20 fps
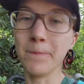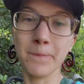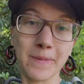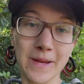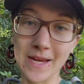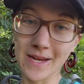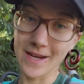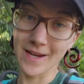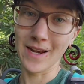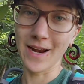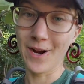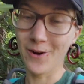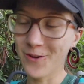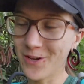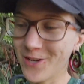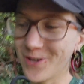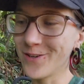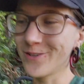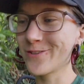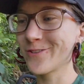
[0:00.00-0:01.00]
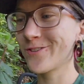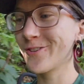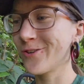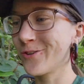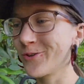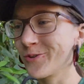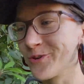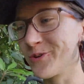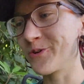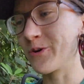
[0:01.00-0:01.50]
made it out here
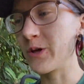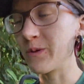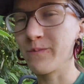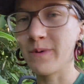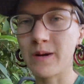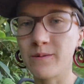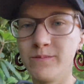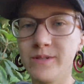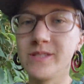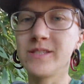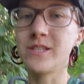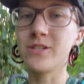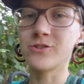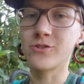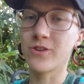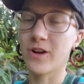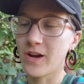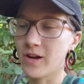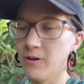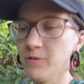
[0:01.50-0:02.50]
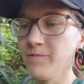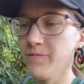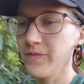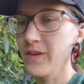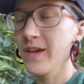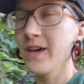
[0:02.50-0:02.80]
to Mount Minsi Trail.